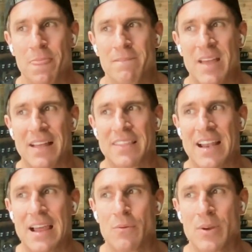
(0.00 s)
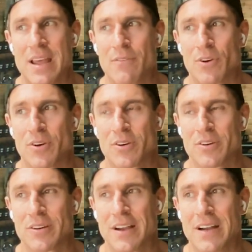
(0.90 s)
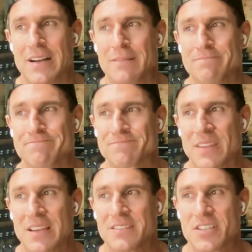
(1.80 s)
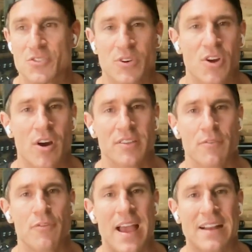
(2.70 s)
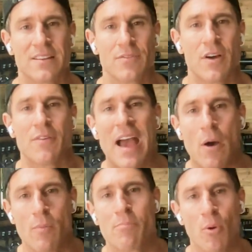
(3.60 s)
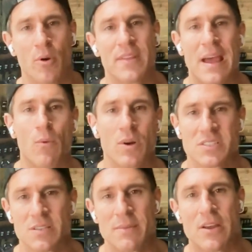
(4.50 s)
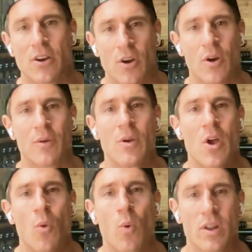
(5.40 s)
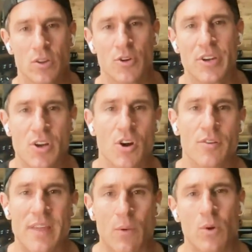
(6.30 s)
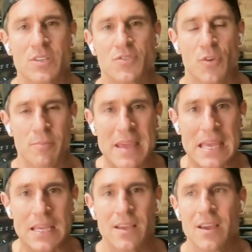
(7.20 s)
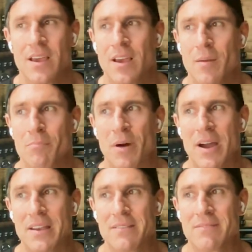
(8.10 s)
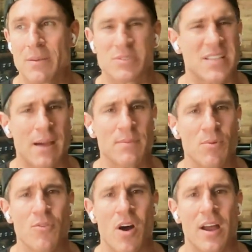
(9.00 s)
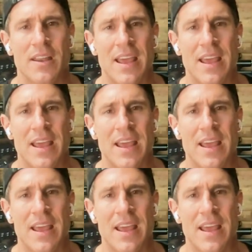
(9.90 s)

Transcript: Not that I would ever disregard the fact of how important that was to me or what a learning curve that was for me, but it was time to move on.